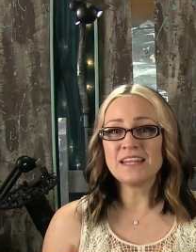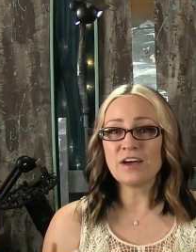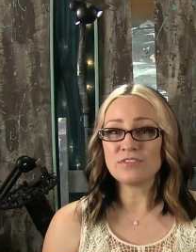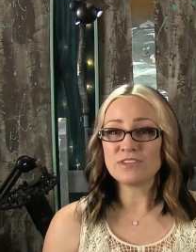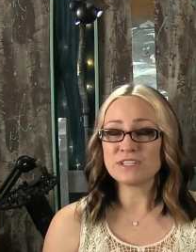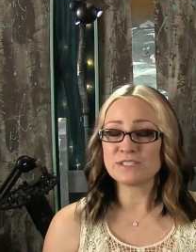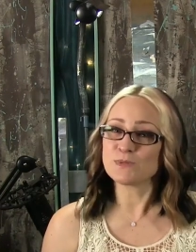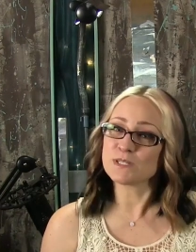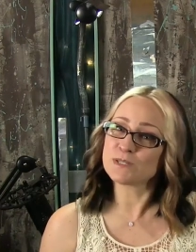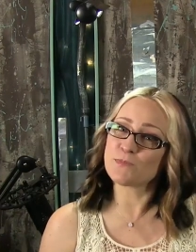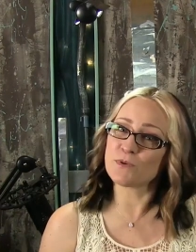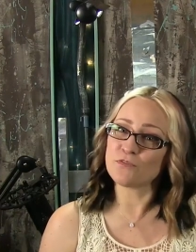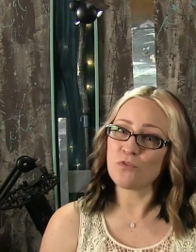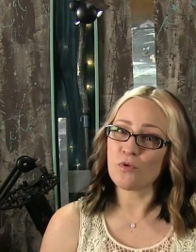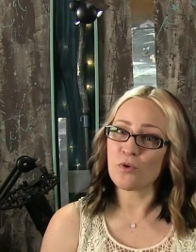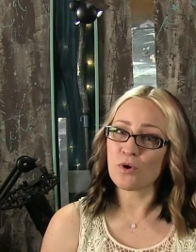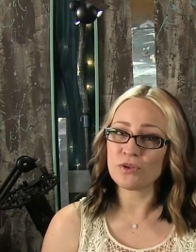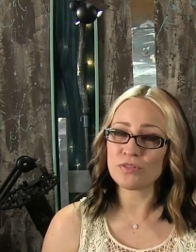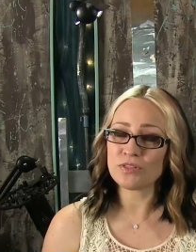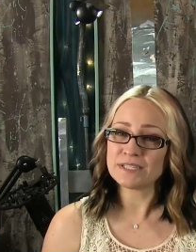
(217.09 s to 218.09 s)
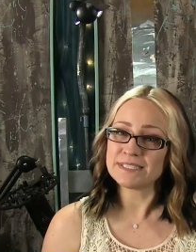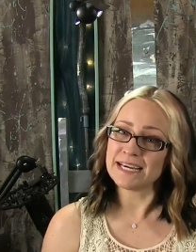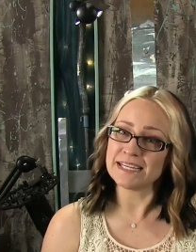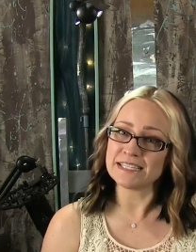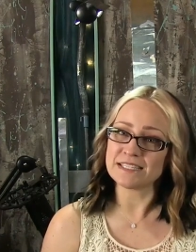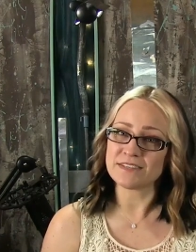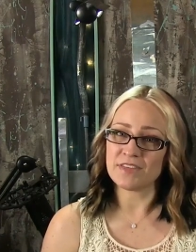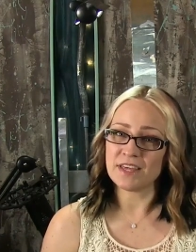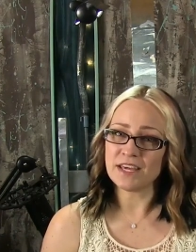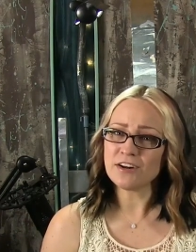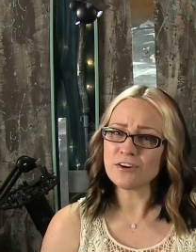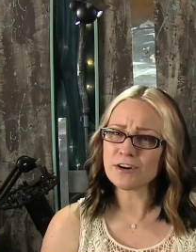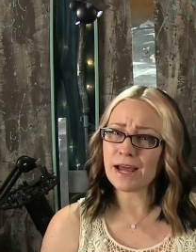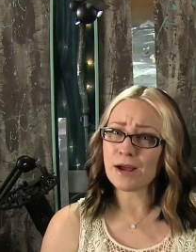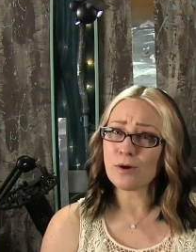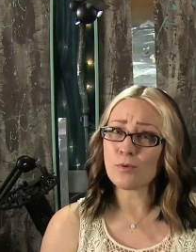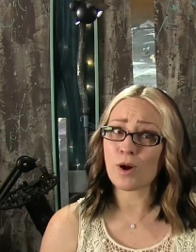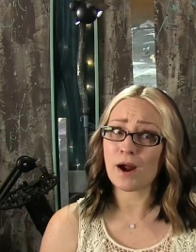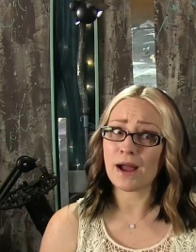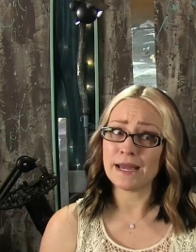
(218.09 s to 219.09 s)
Now, this was before the days of the
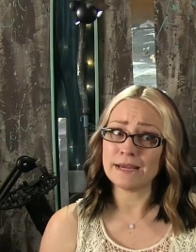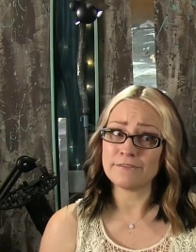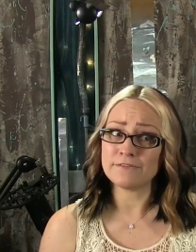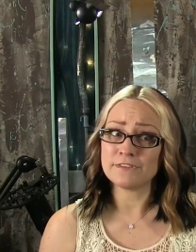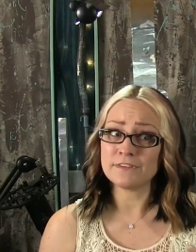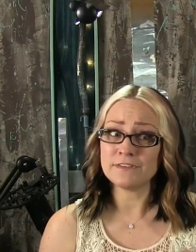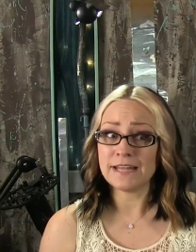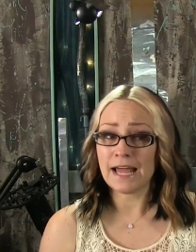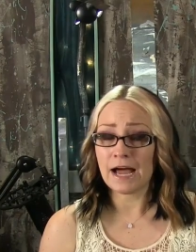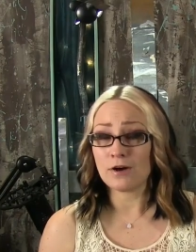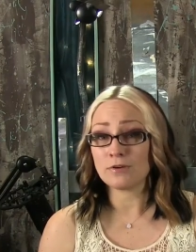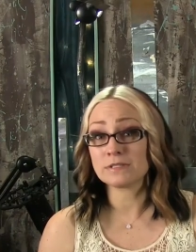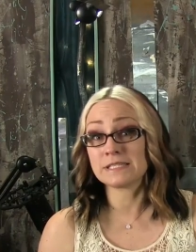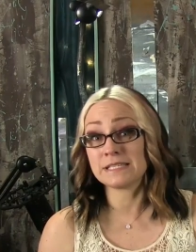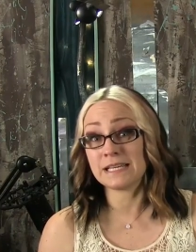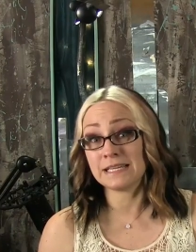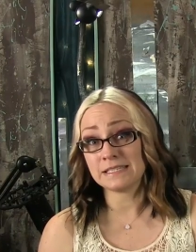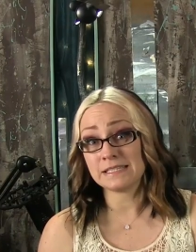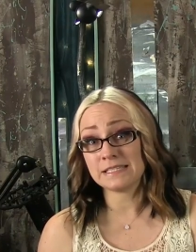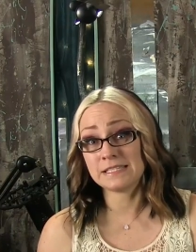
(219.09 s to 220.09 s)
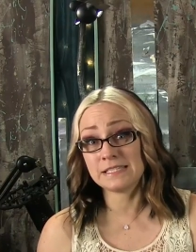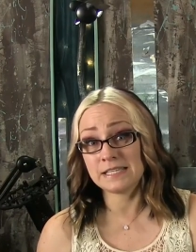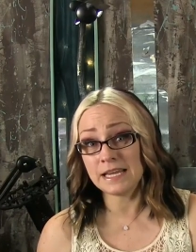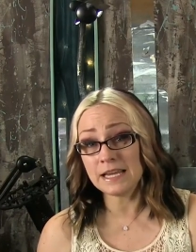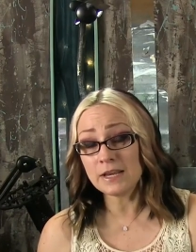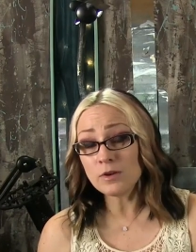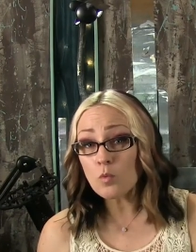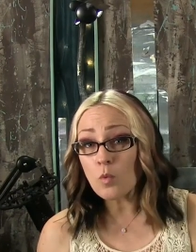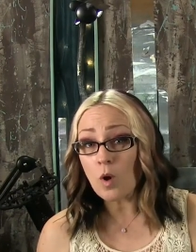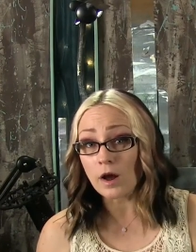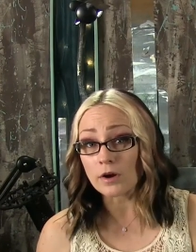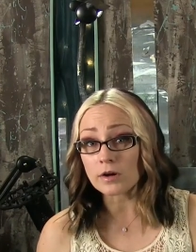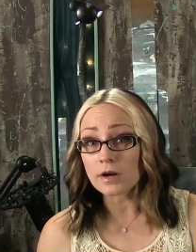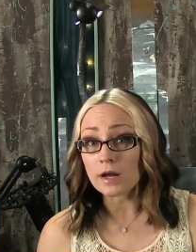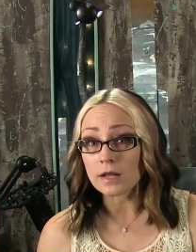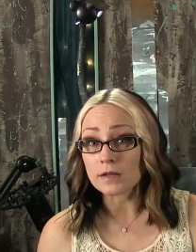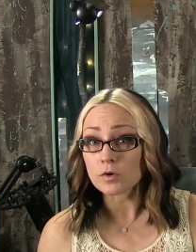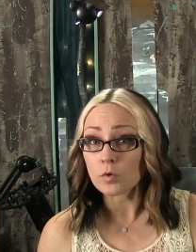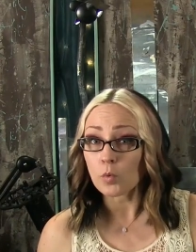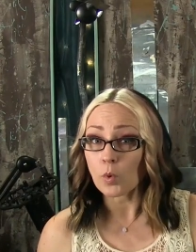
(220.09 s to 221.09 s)
internet where I've now since seen
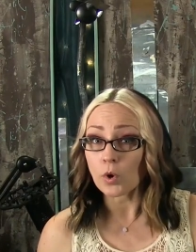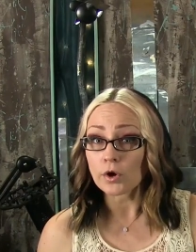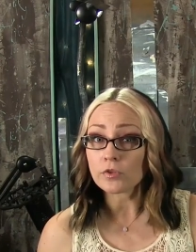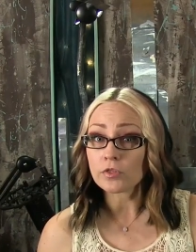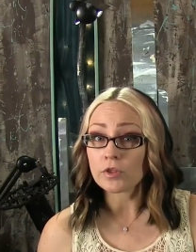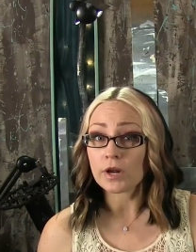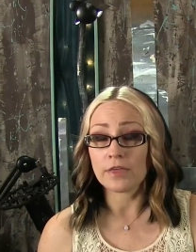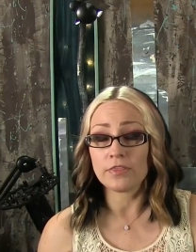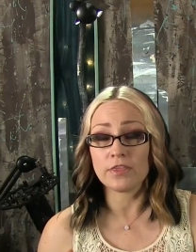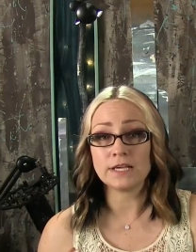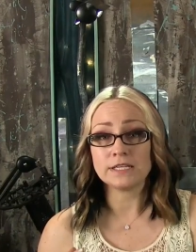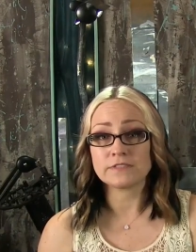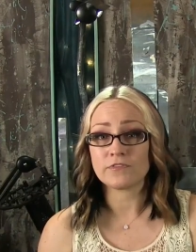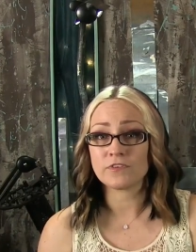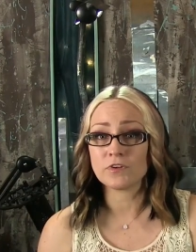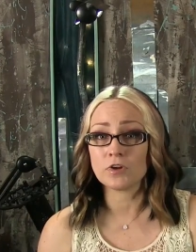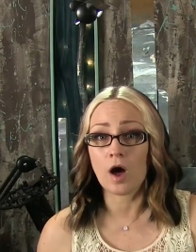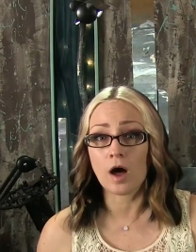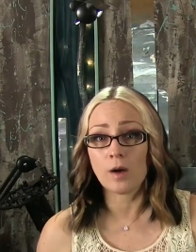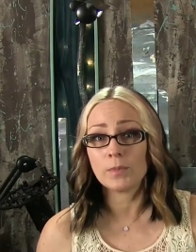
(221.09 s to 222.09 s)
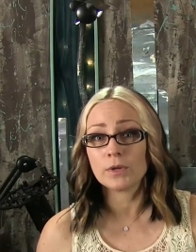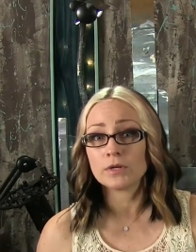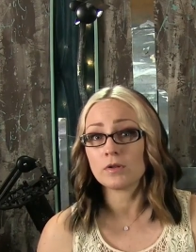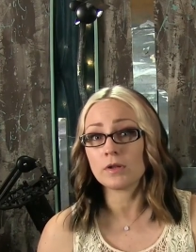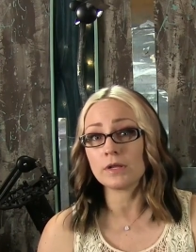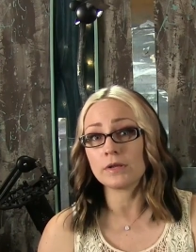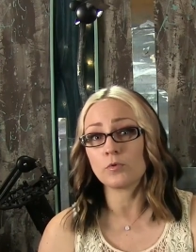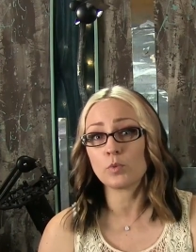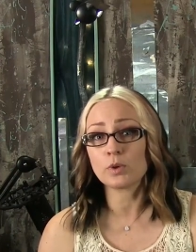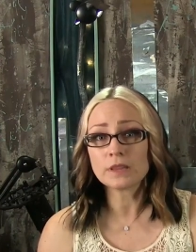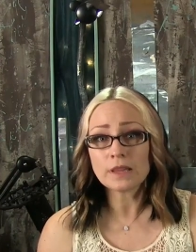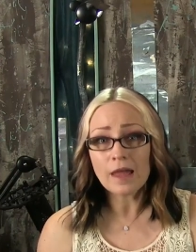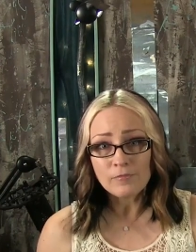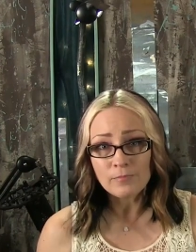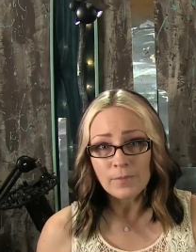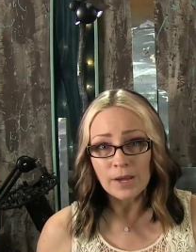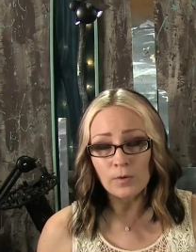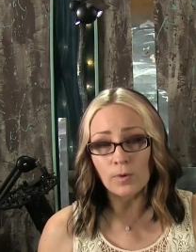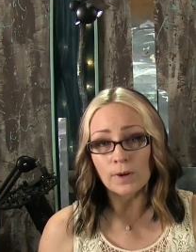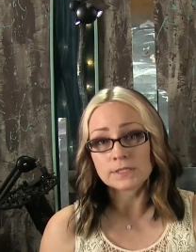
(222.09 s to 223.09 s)
watercolor work that I think is phenomenal and would love
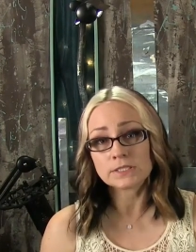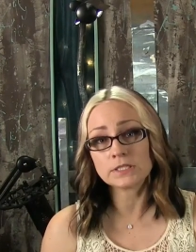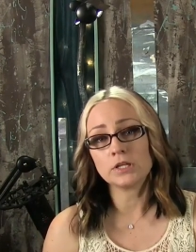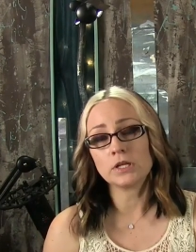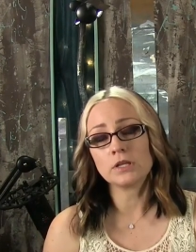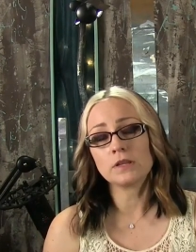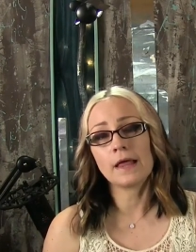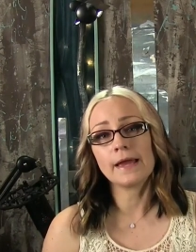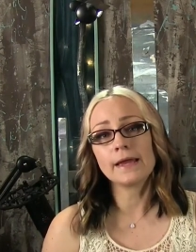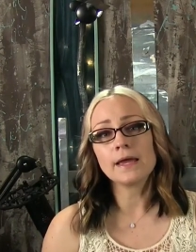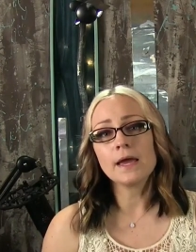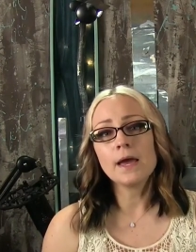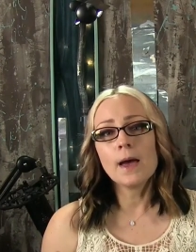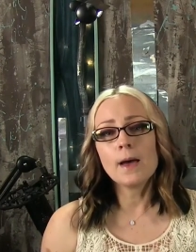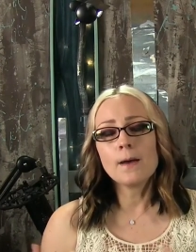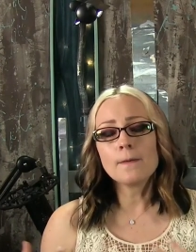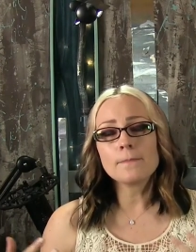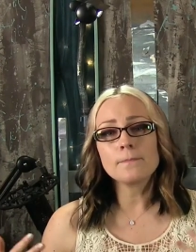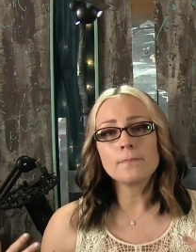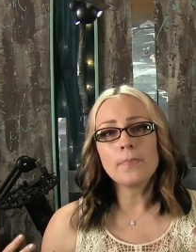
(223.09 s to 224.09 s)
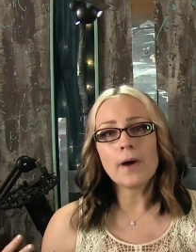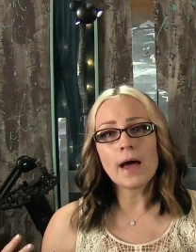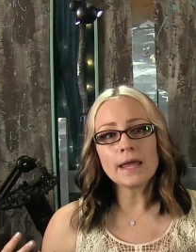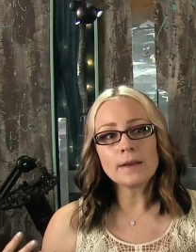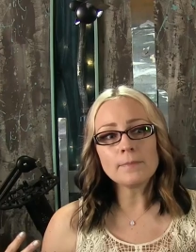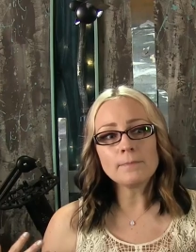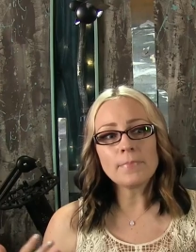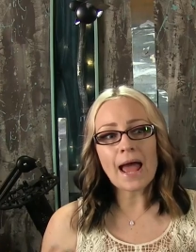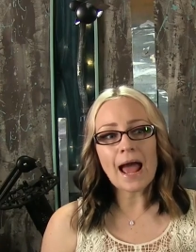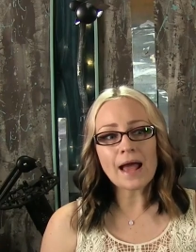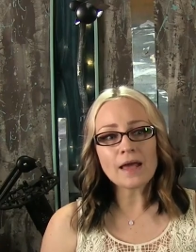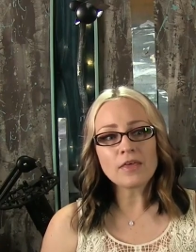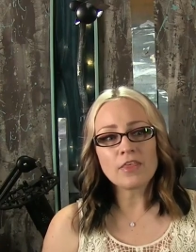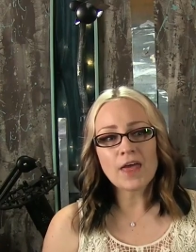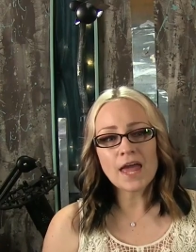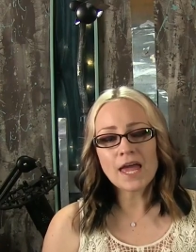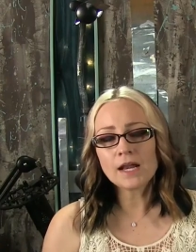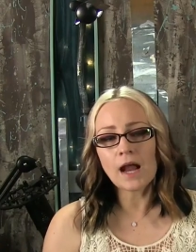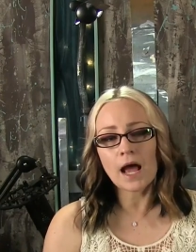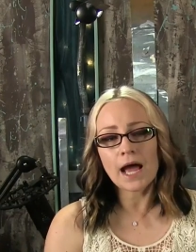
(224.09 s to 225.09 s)
my work to look like. But back
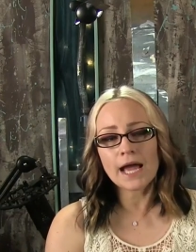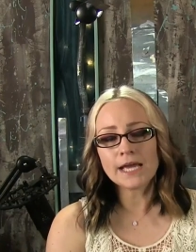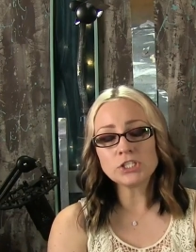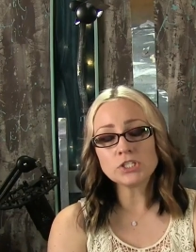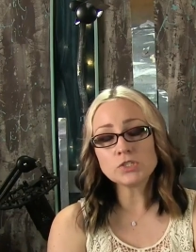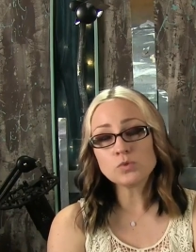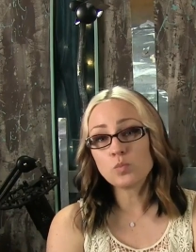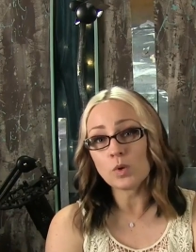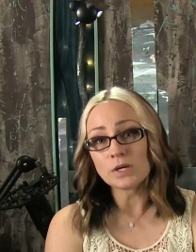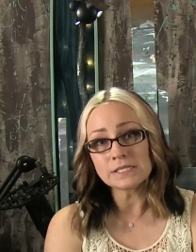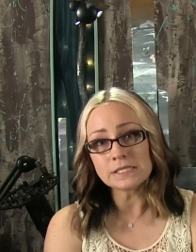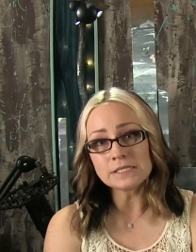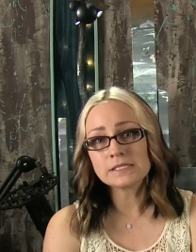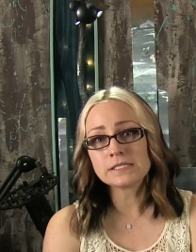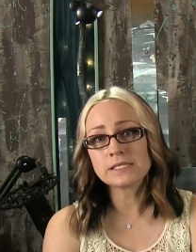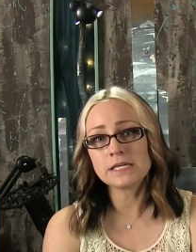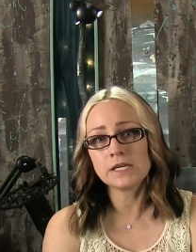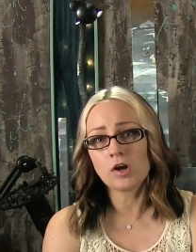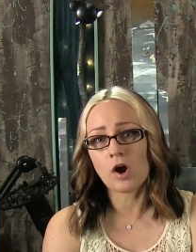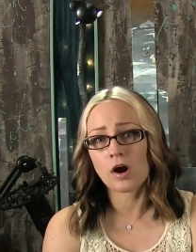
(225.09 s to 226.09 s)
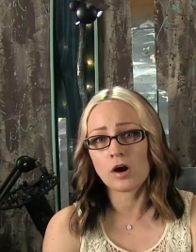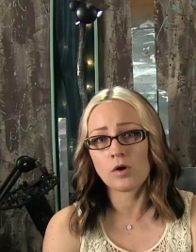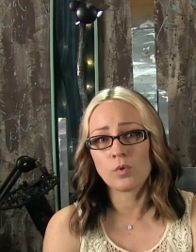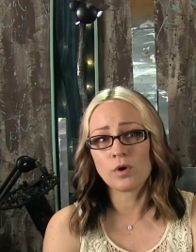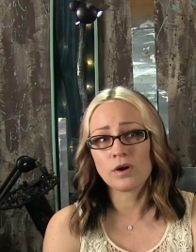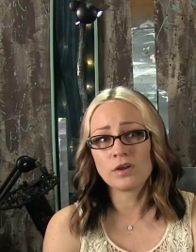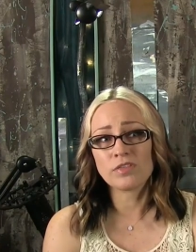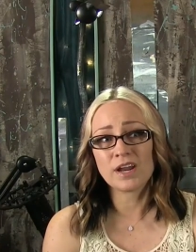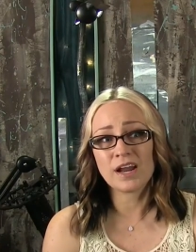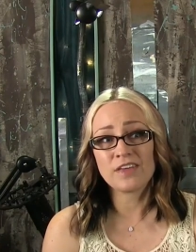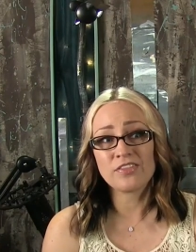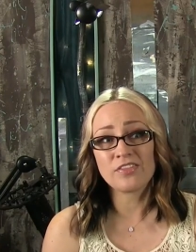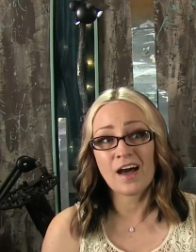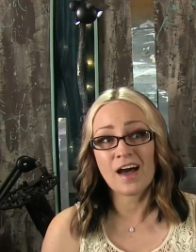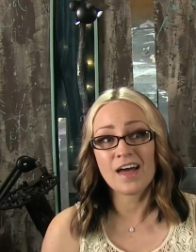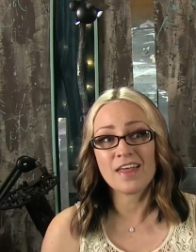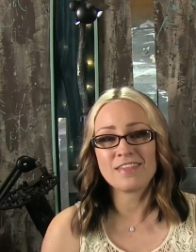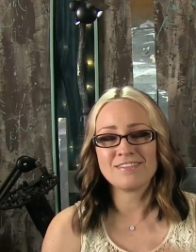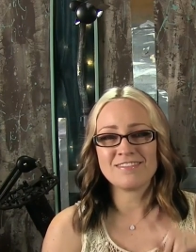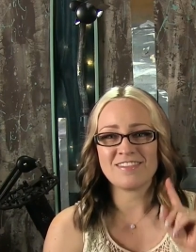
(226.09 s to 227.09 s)
then, I just wasn't seeing artwork that I
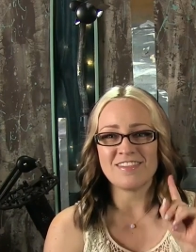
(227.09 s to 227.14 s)
thought,